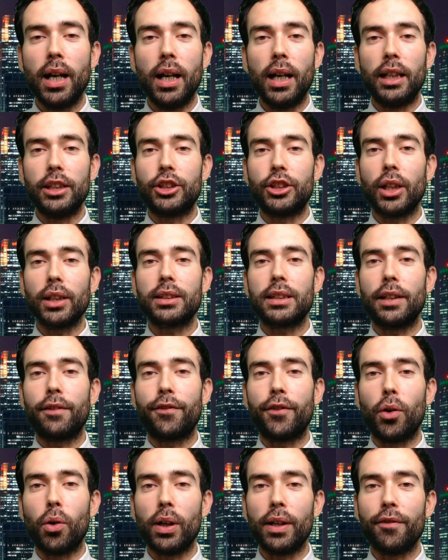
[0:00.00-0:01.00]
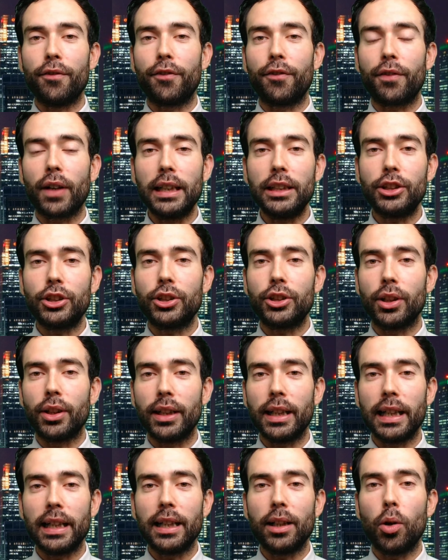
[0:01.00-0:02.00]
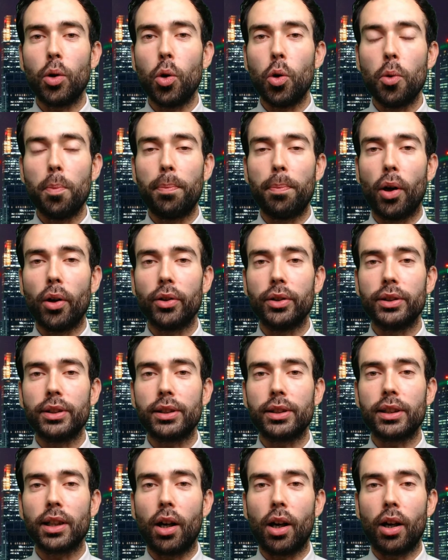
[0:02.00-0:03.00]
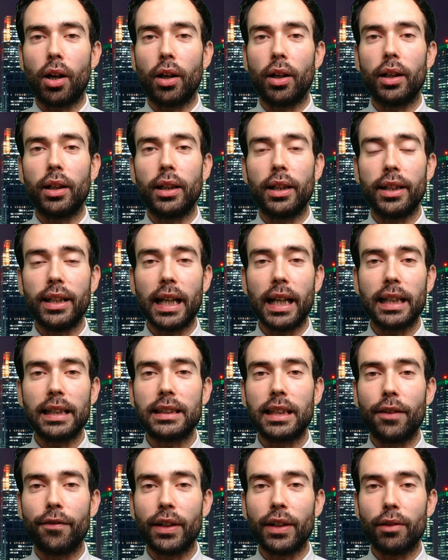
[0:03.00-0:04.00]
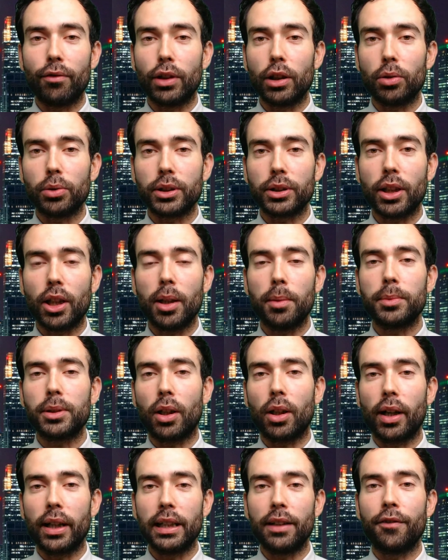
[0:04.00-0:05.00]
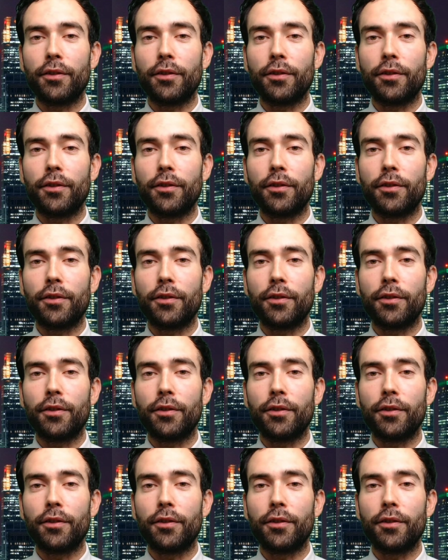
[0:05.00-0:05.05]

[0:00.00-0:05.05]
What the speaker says: Adjusted for inflation, nearly all bonds are negative in real terms, i.e.